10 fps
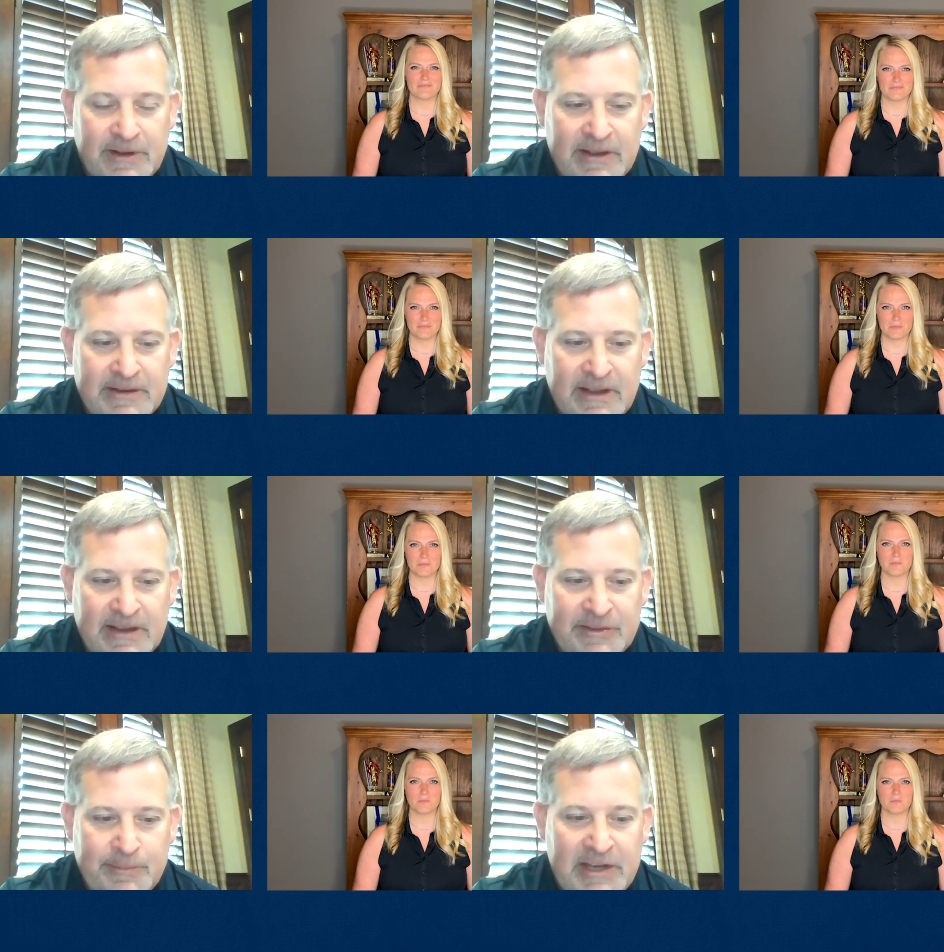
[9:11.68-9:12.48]

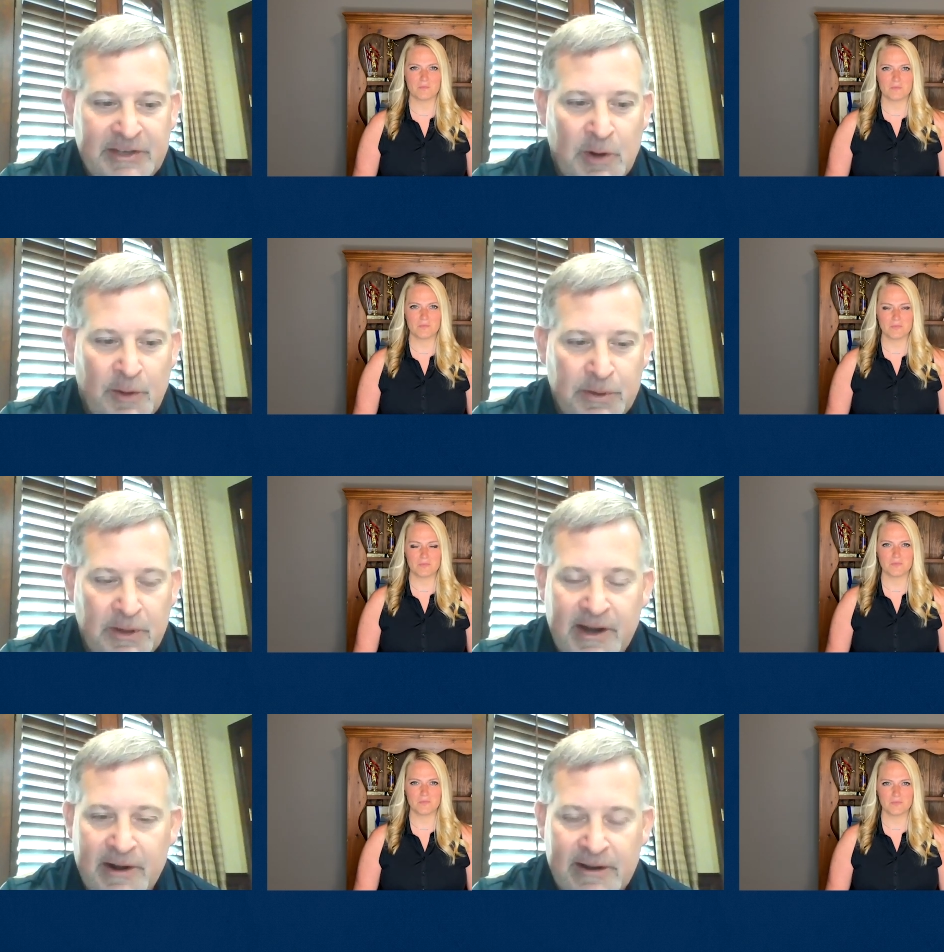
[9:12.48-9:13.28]
Speaker 1: as a baseball
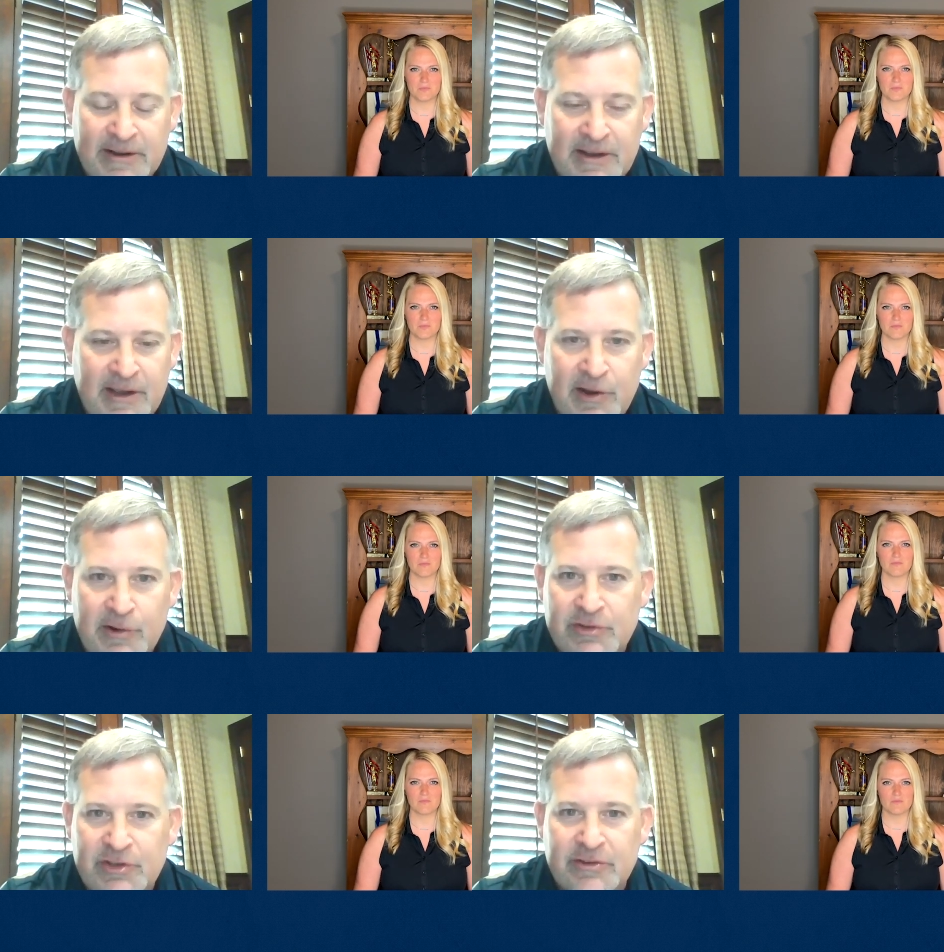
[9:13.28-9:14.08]
player and a
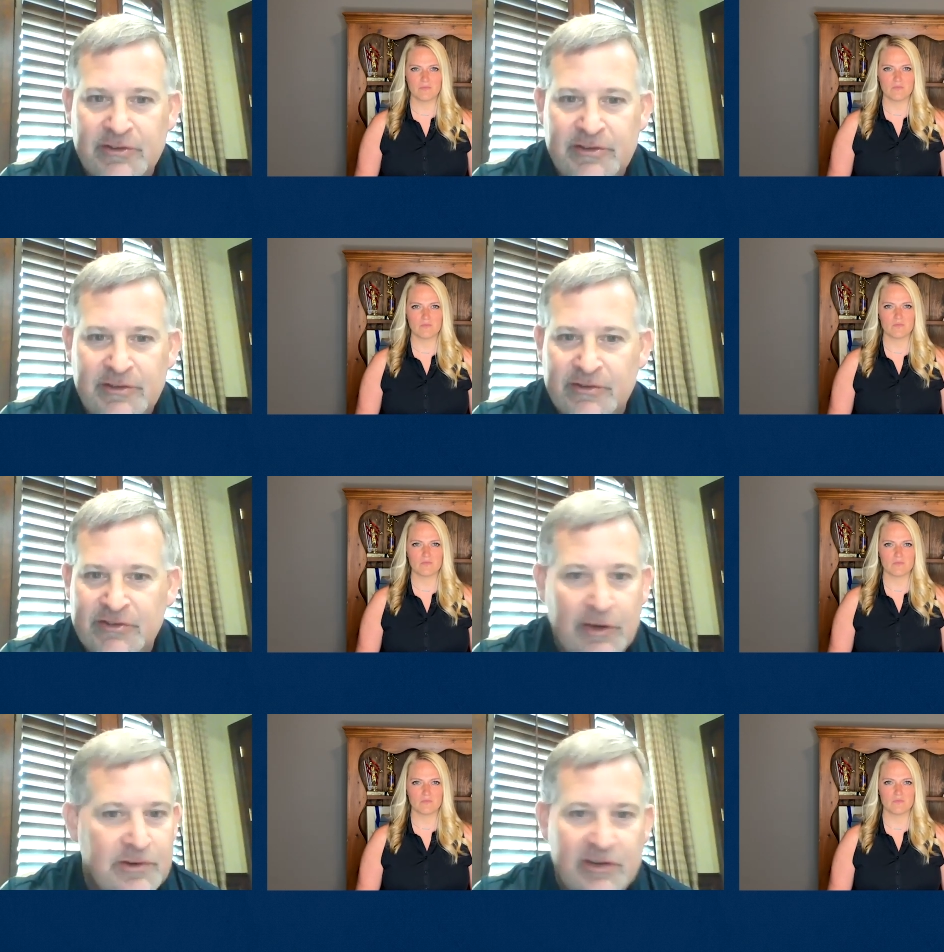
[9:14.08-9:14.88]
coach, you're you're
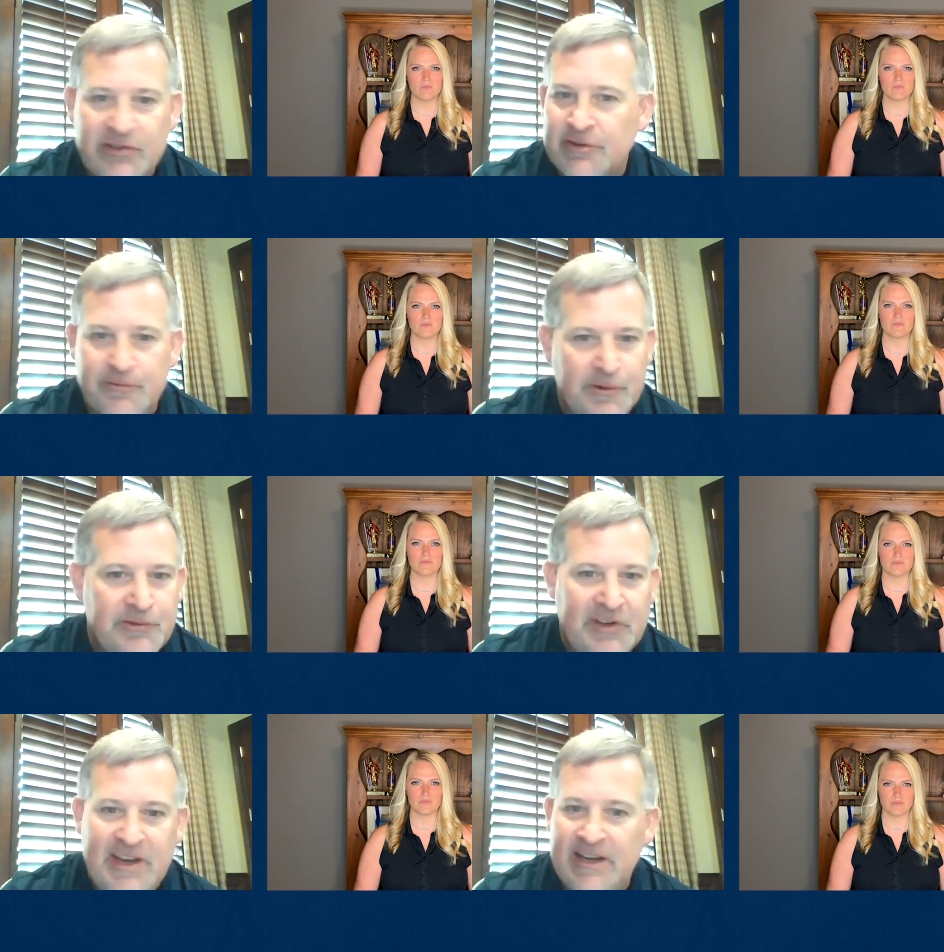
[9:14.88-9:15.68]
so used to the
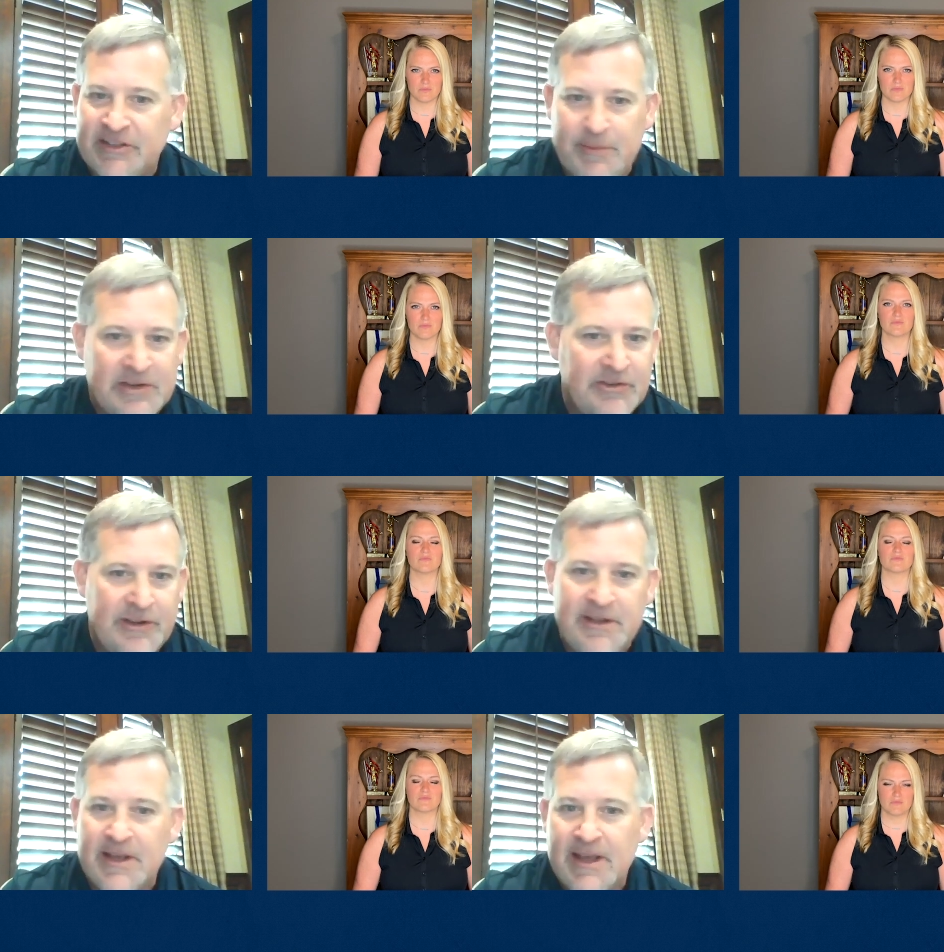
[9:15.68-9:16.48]
routine,
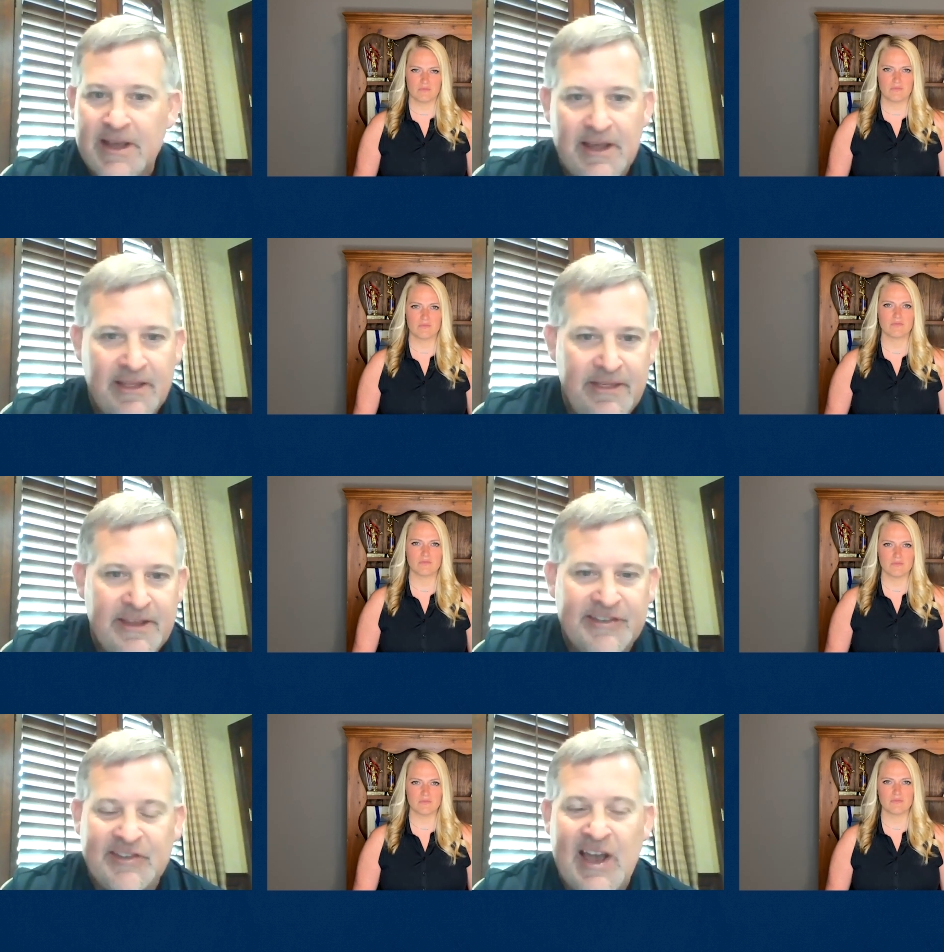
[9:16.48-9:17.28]
especially
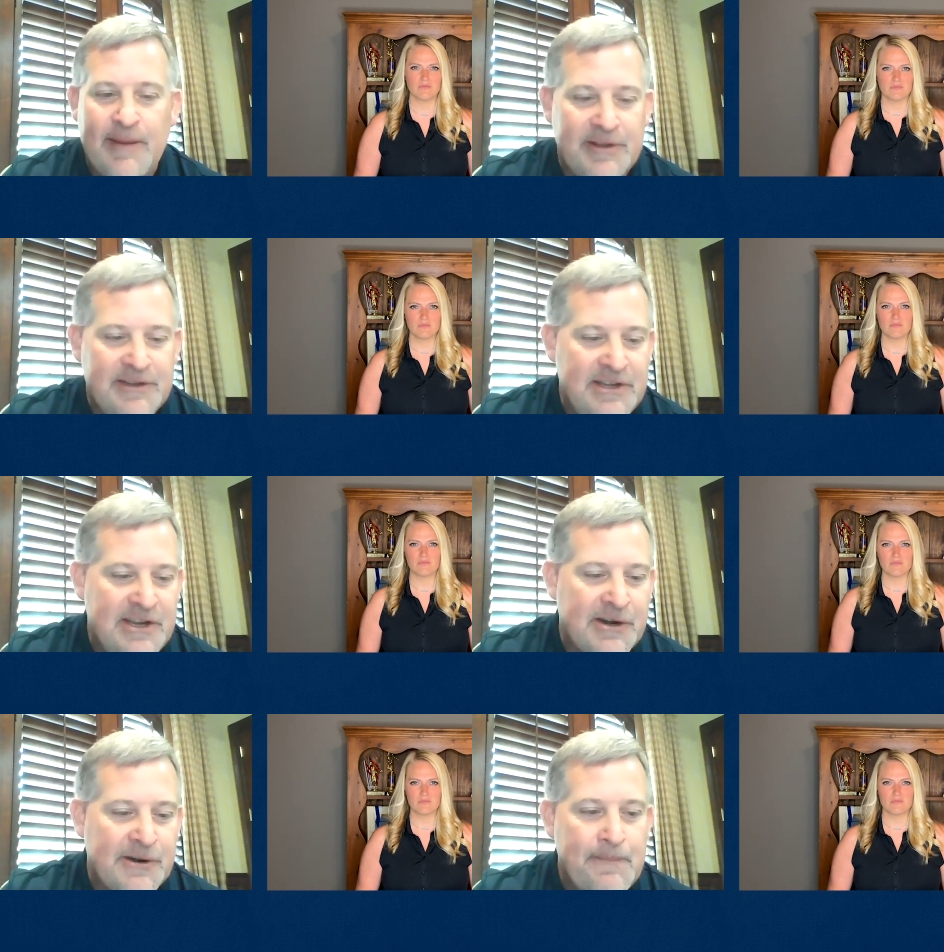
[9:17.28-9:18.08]
this time of the
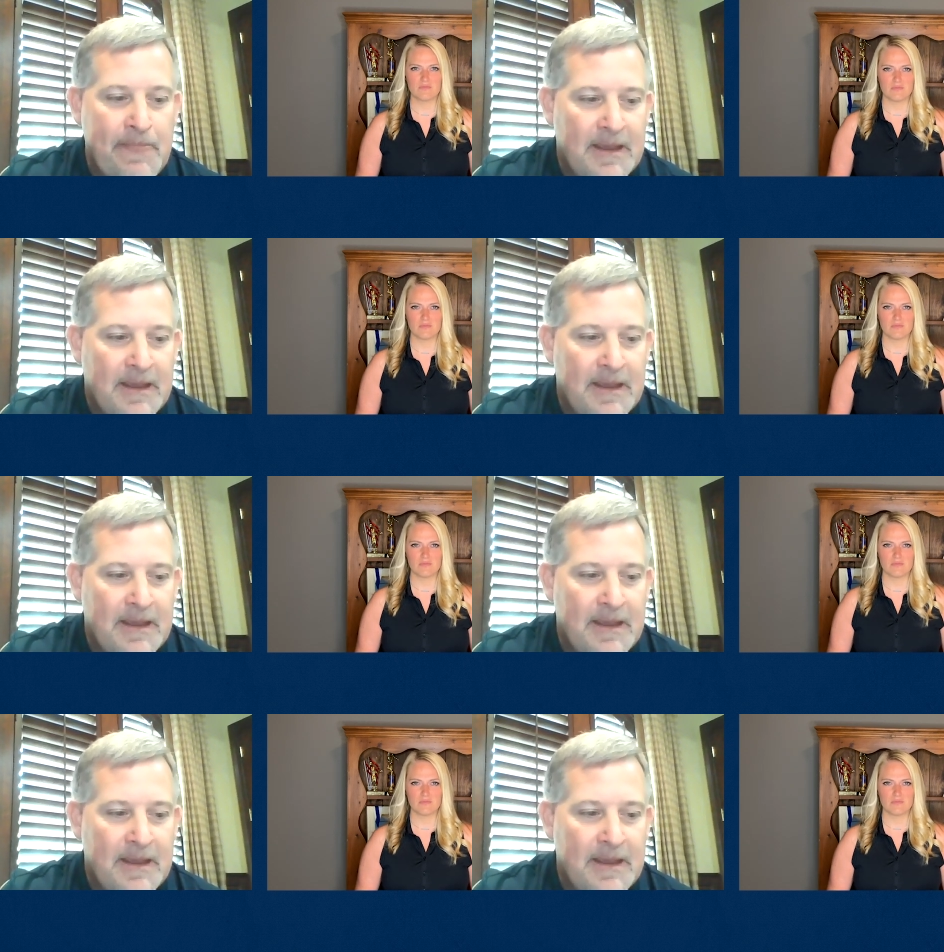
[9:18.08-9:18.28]
year.